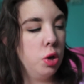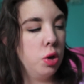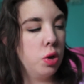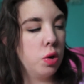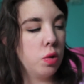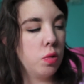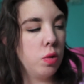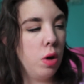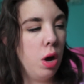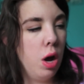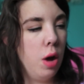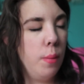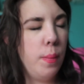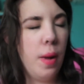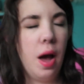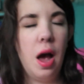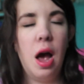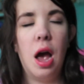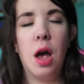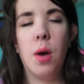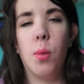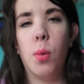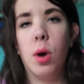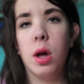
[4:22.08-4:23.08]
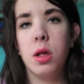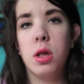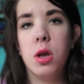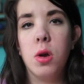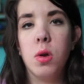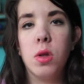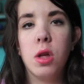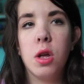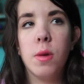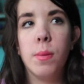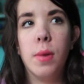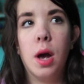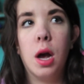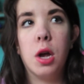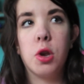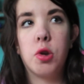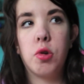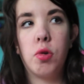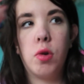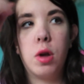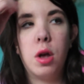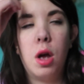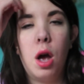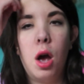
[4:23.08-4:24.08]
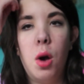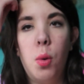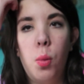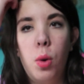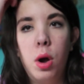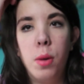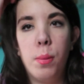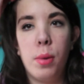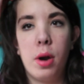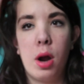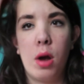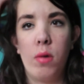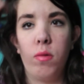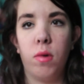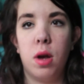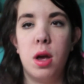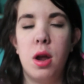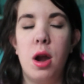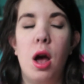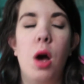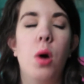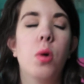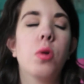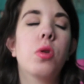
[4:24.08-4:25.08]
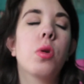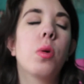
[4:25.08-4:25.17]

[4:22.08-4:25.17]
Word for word: scrub. I was using my Tree Hut one, but I ran out,